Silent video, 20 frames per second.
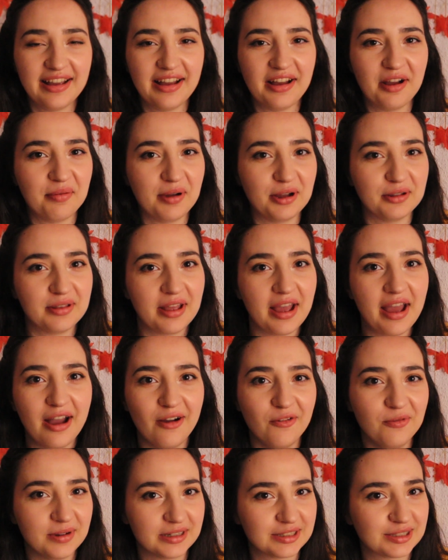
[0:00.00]
about how
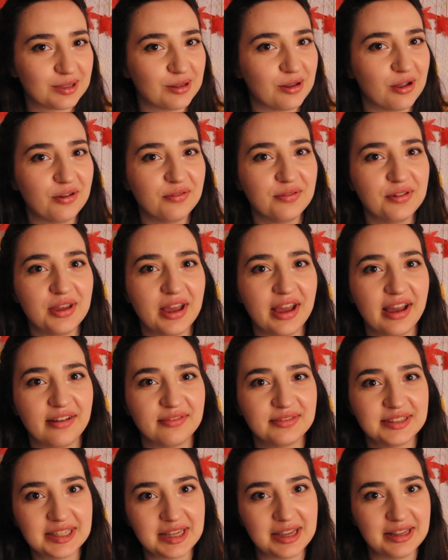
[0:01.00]
much love you have
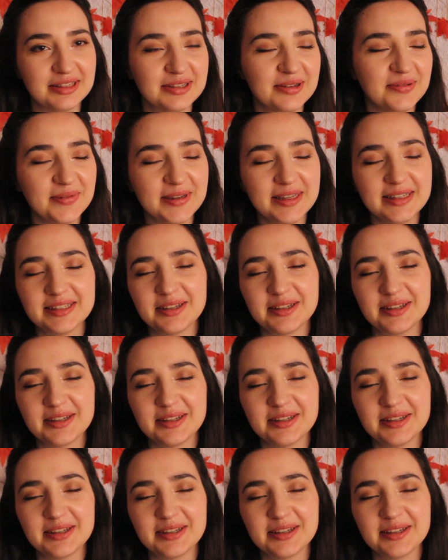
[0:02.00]
sent to me.